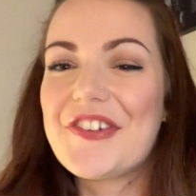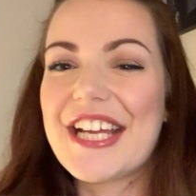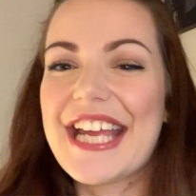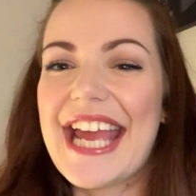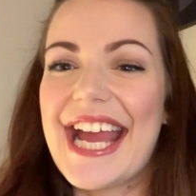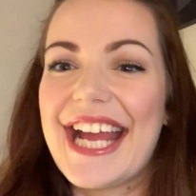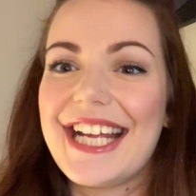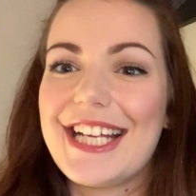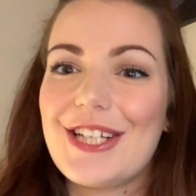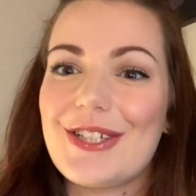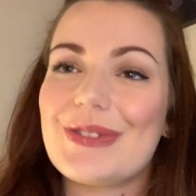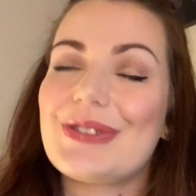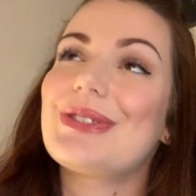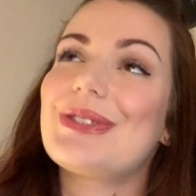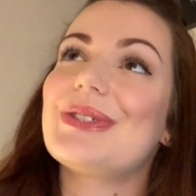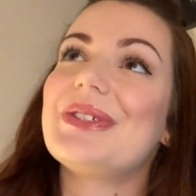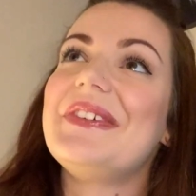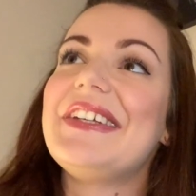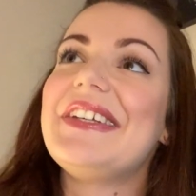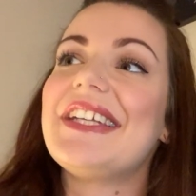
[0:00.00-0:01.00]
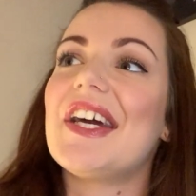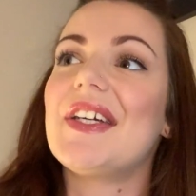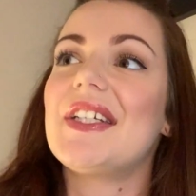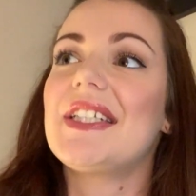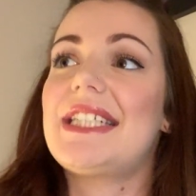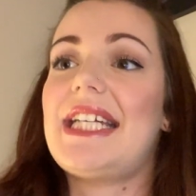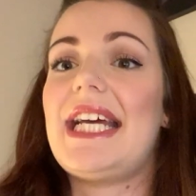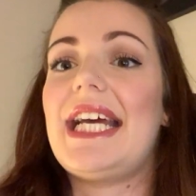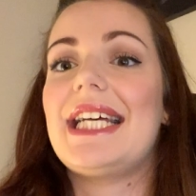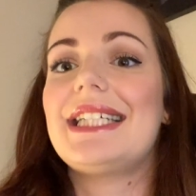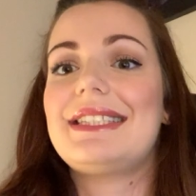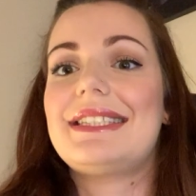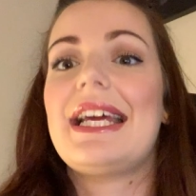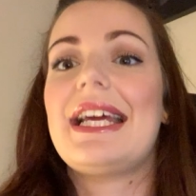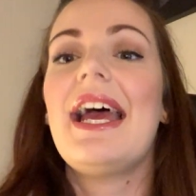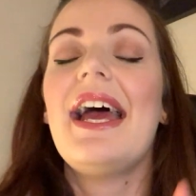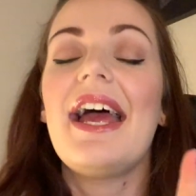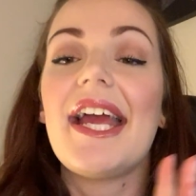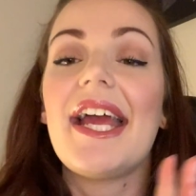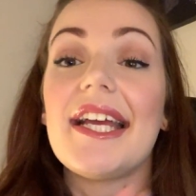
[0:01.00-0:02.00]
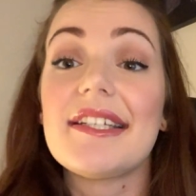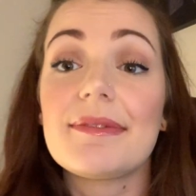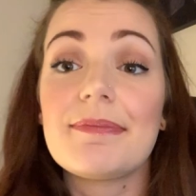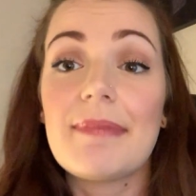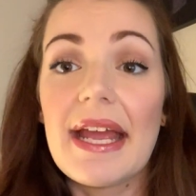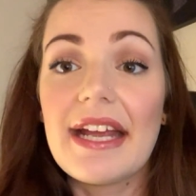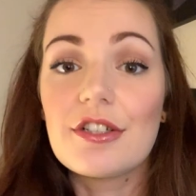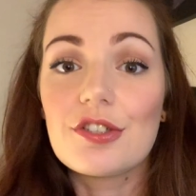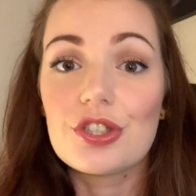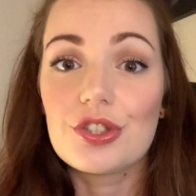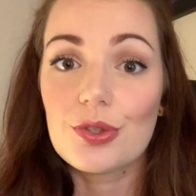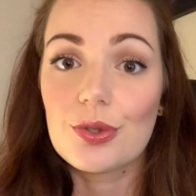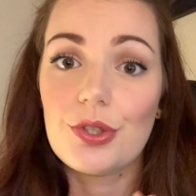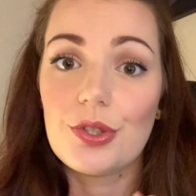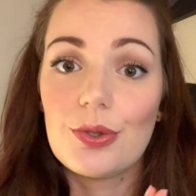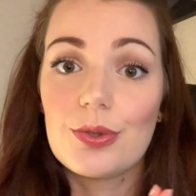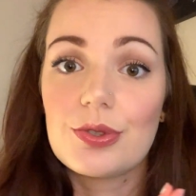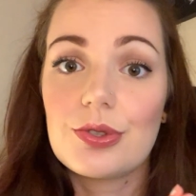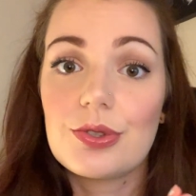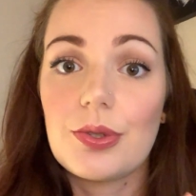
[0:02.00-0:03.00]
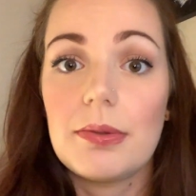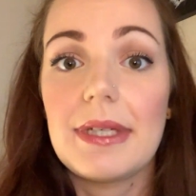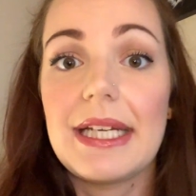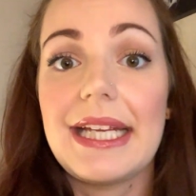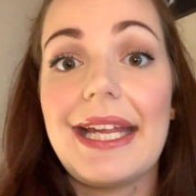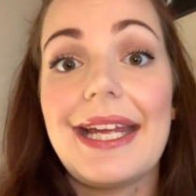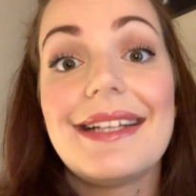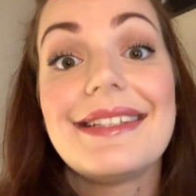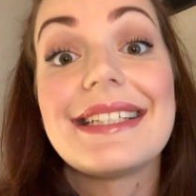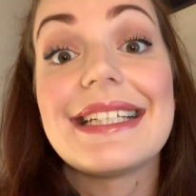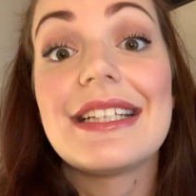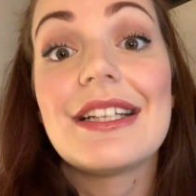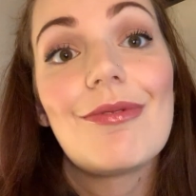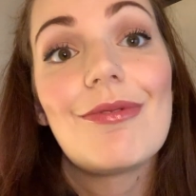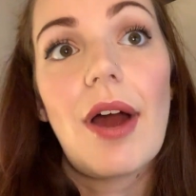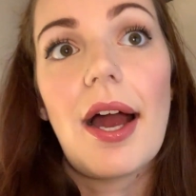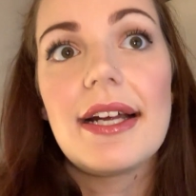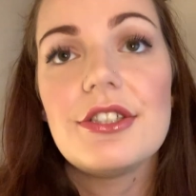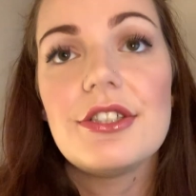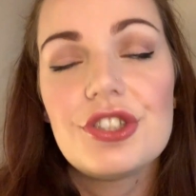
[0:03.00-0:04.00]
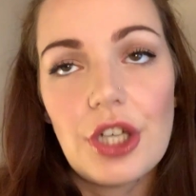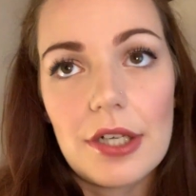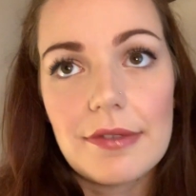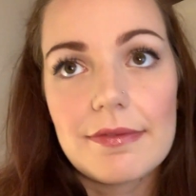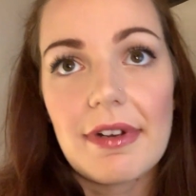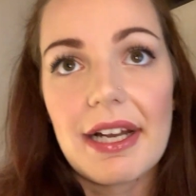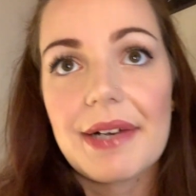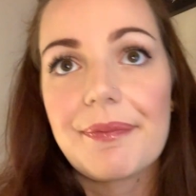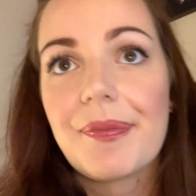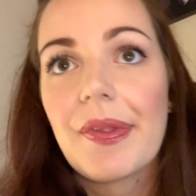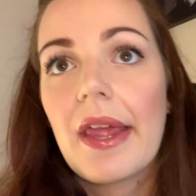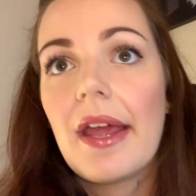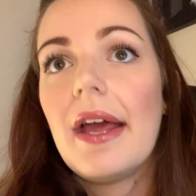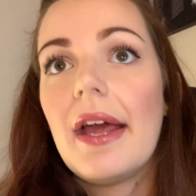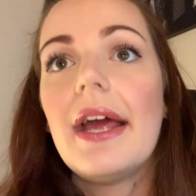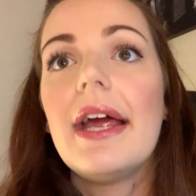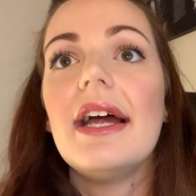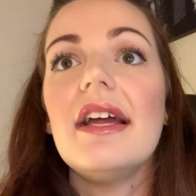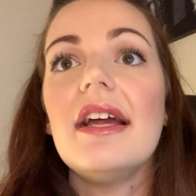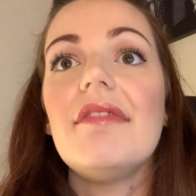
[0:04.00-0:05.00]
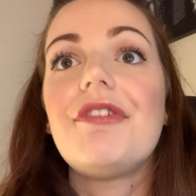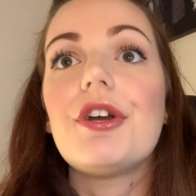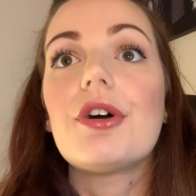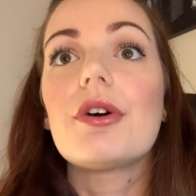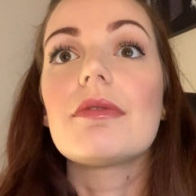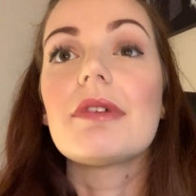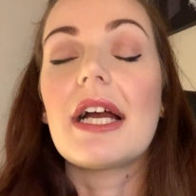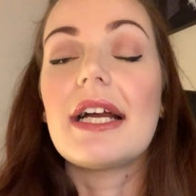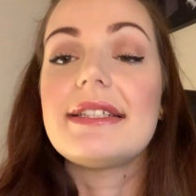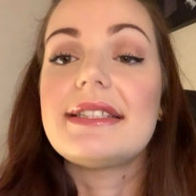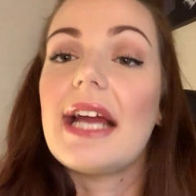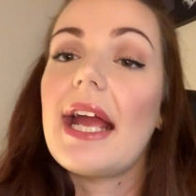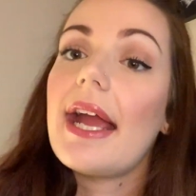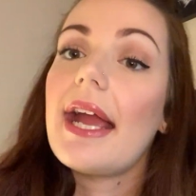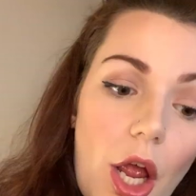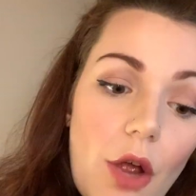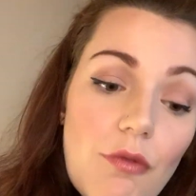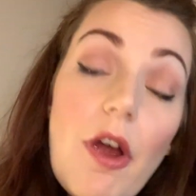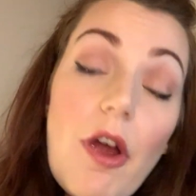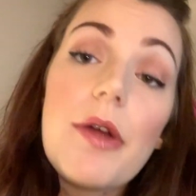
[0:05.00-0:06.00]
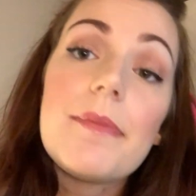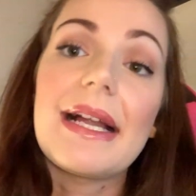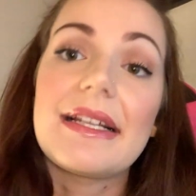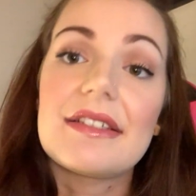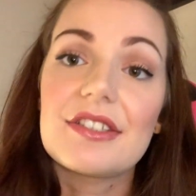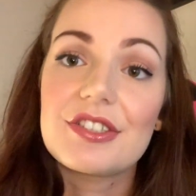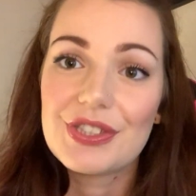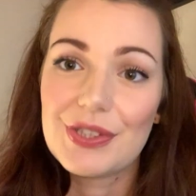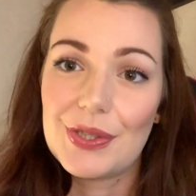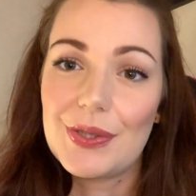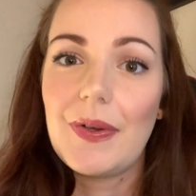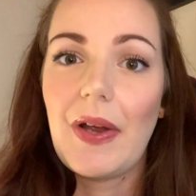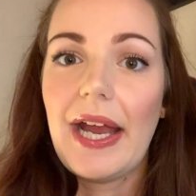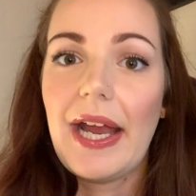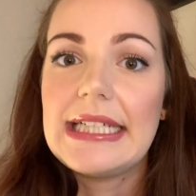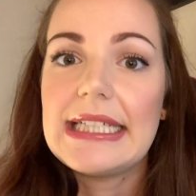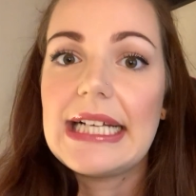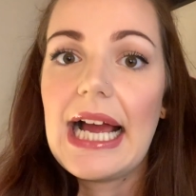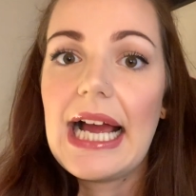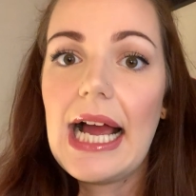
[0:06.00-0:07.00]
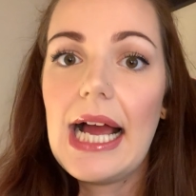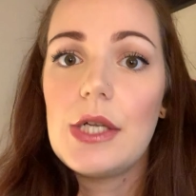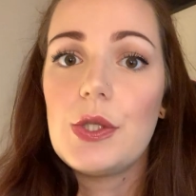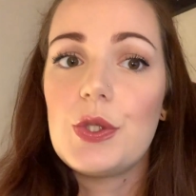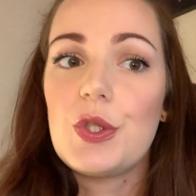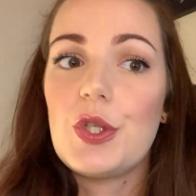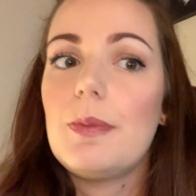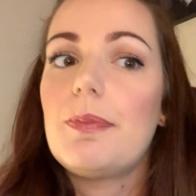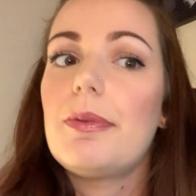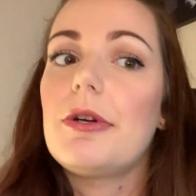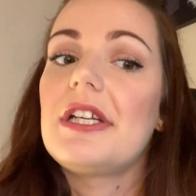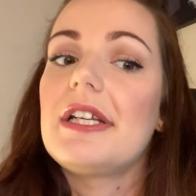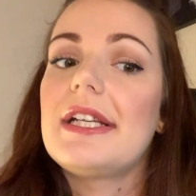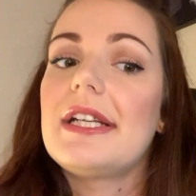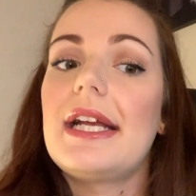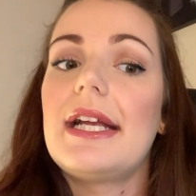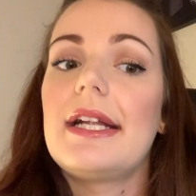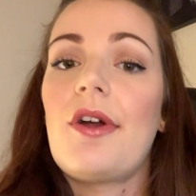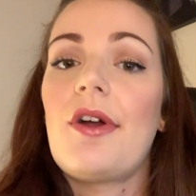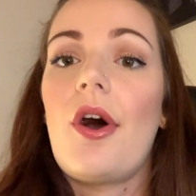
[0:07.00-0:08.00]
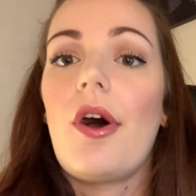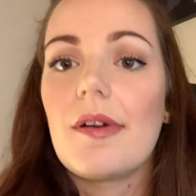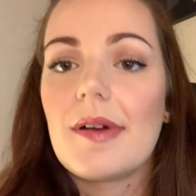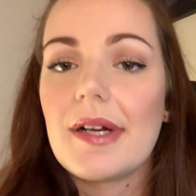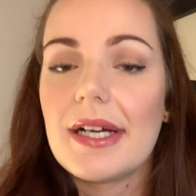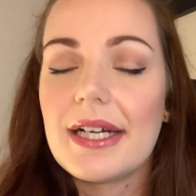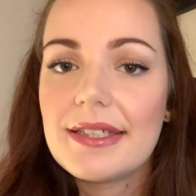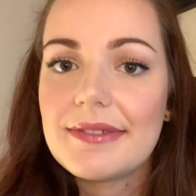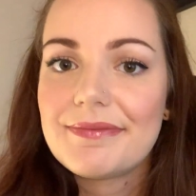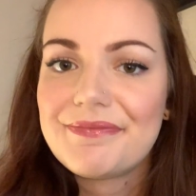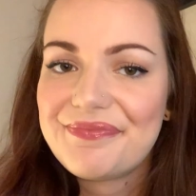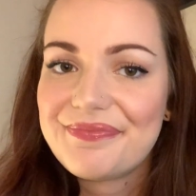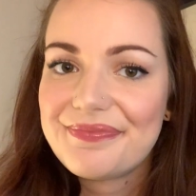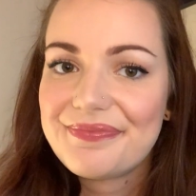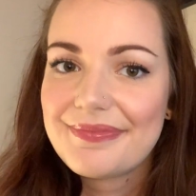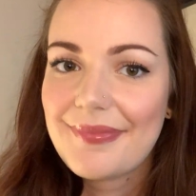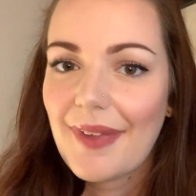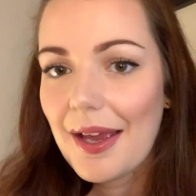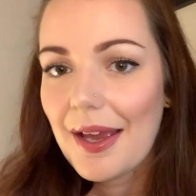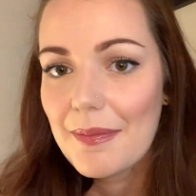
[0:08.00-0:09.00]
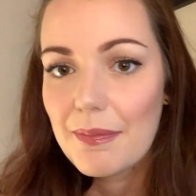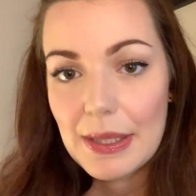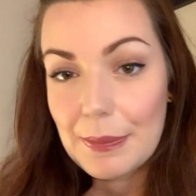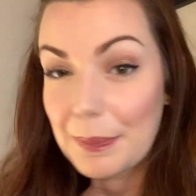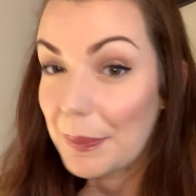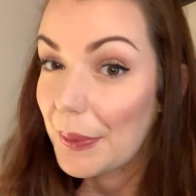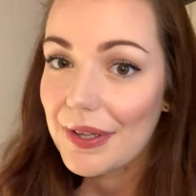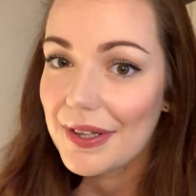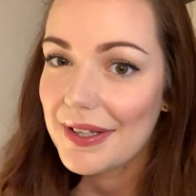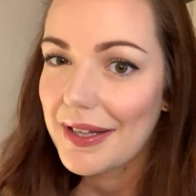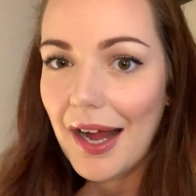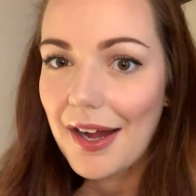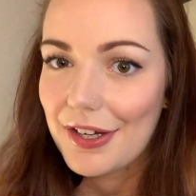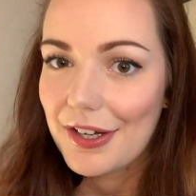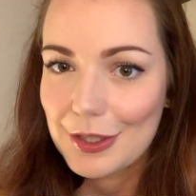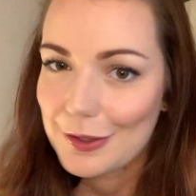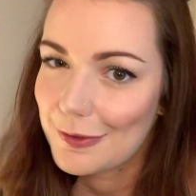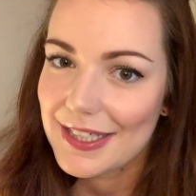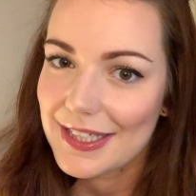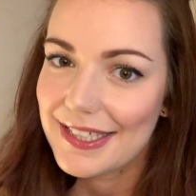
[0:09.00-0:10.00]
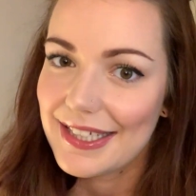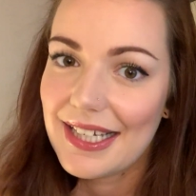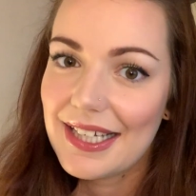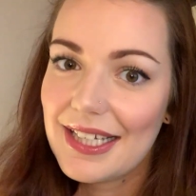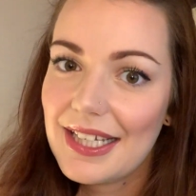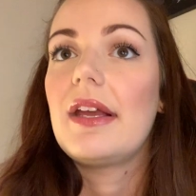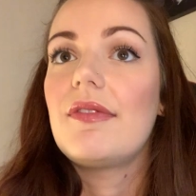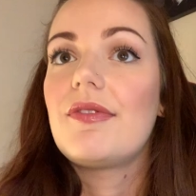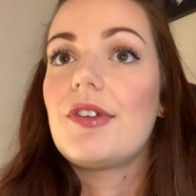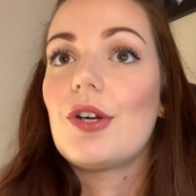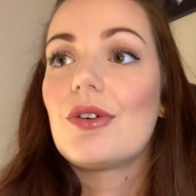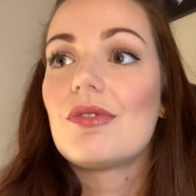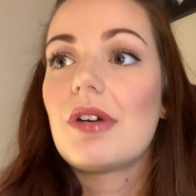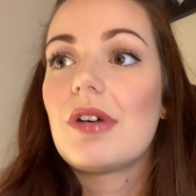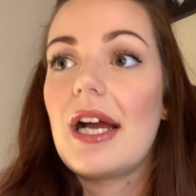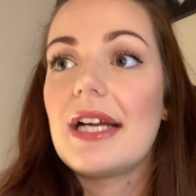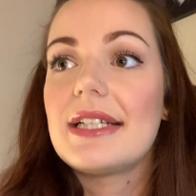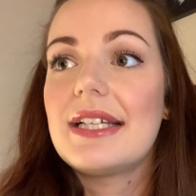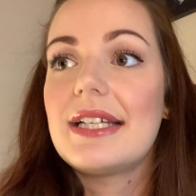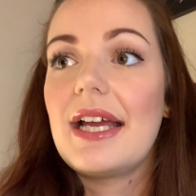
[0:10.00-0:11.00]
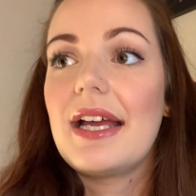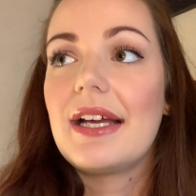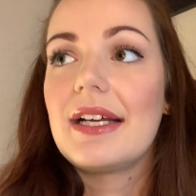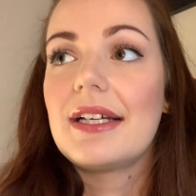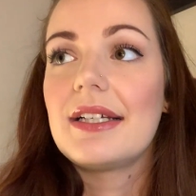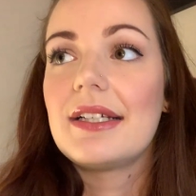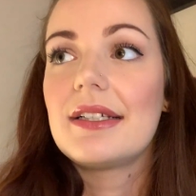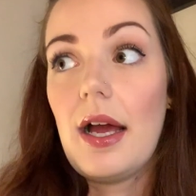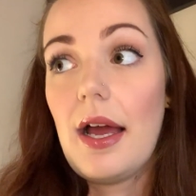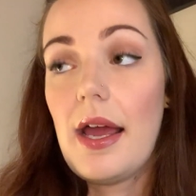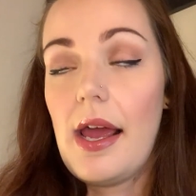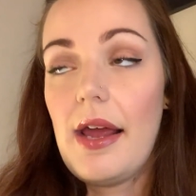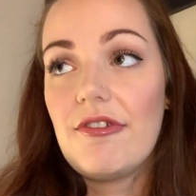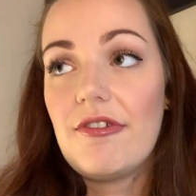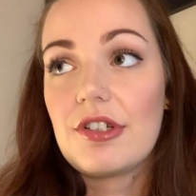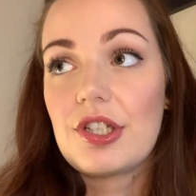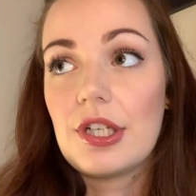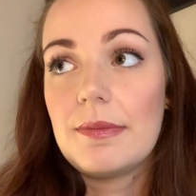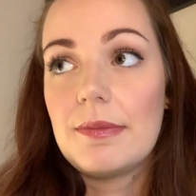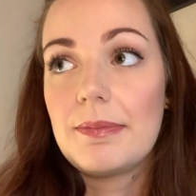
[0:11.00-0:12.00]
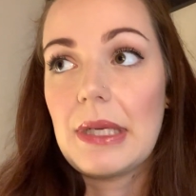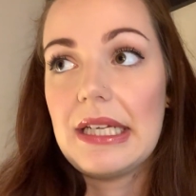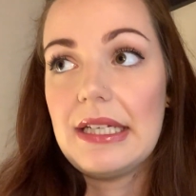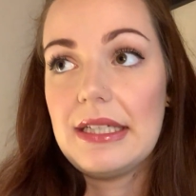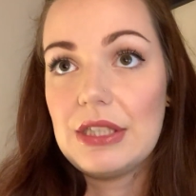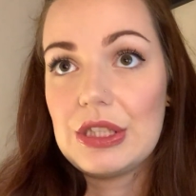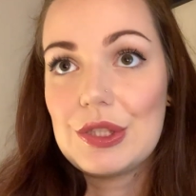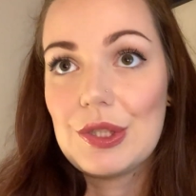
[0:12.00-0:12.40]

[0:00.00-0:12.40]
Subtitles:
for getting your story noticed is make sure your story is in the right genre. If you're writing a romance story and you put it in horror, people aren't going to read it. If you're writing a complete